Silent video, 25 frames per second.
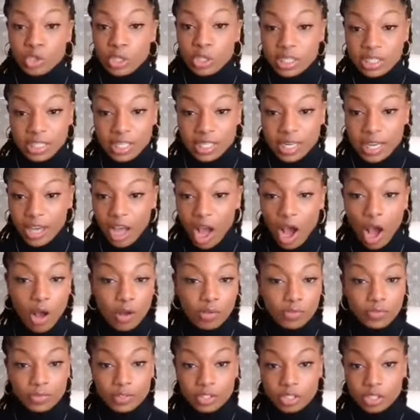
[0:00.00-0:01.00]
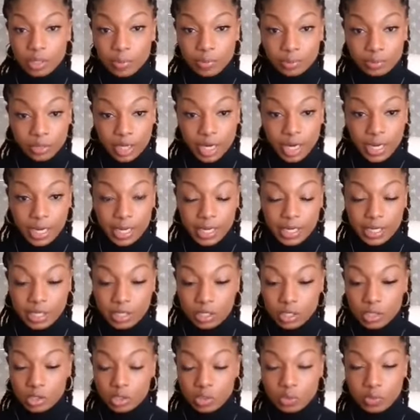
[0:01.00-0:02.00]
I took the day off to pray,
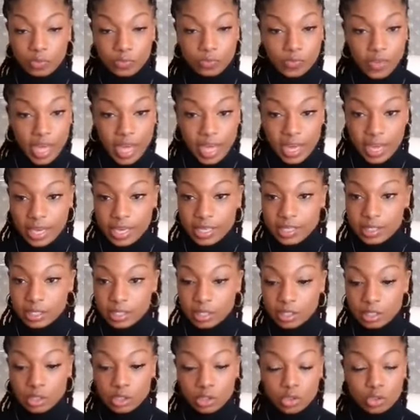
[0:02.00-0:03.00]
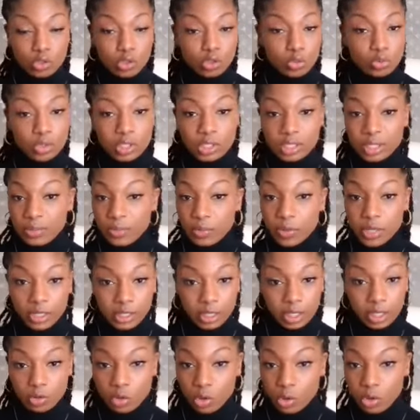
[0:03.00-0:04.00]
to fast, to see
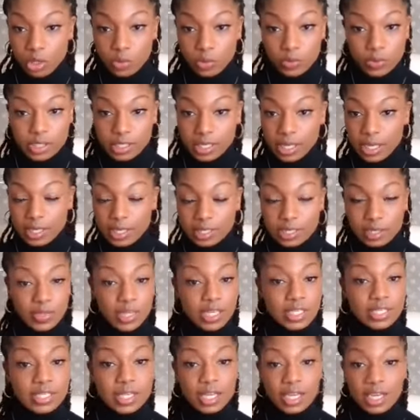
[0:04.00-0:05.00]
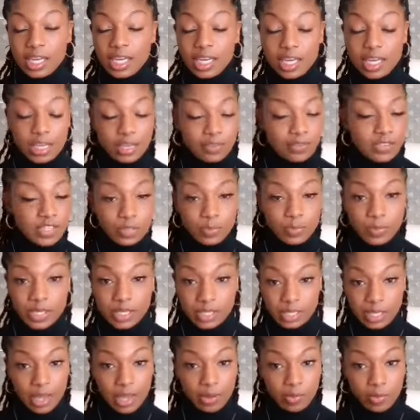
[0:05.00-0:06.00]
what the Lord was saying to me. Because if he
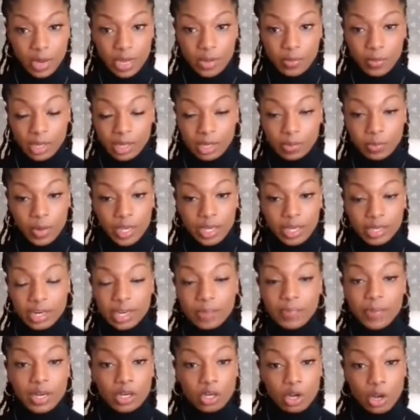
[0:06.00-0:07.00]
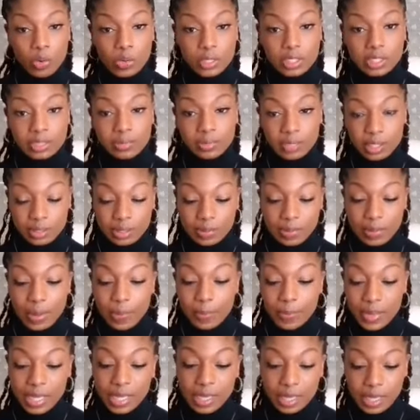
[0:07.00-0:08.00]
speaks that way while I'm waking up, I know it's something
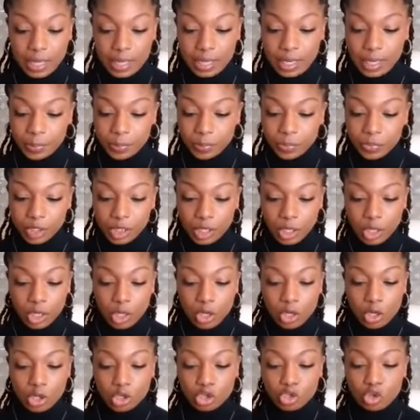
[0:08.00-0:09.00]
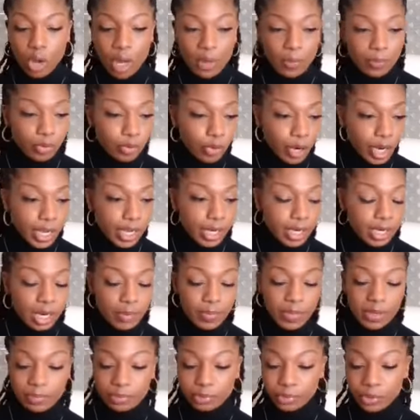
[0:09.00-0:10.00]
big in it. So I'm praying and
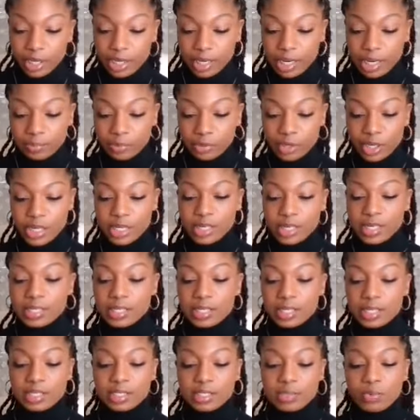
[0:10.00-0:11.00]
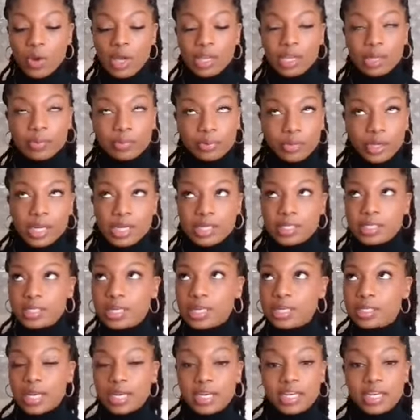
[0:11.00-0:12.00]
I'm in prayer and I'm praying in tongues. And while I'm praying in
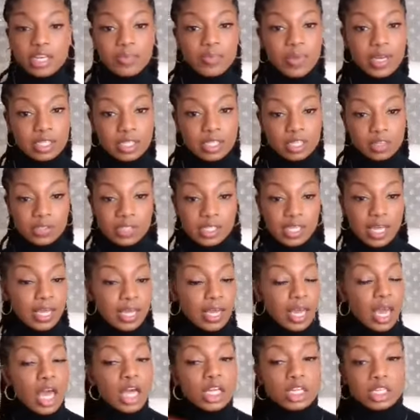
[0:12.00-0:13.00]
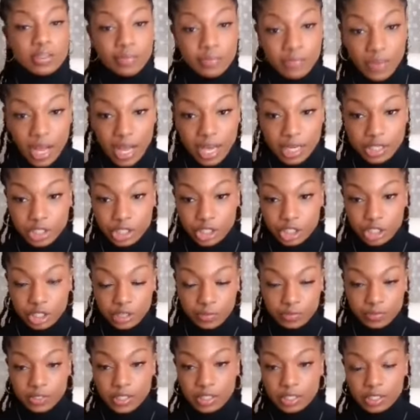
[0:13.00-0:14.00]
tongues, I hear myself say, divine
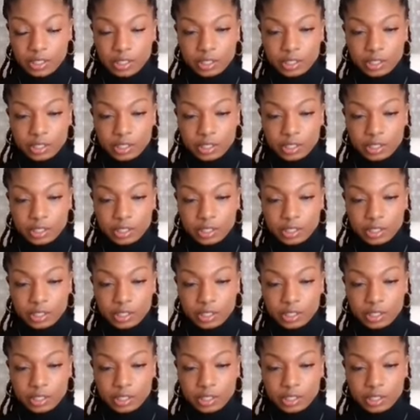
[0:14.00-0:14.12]
shift.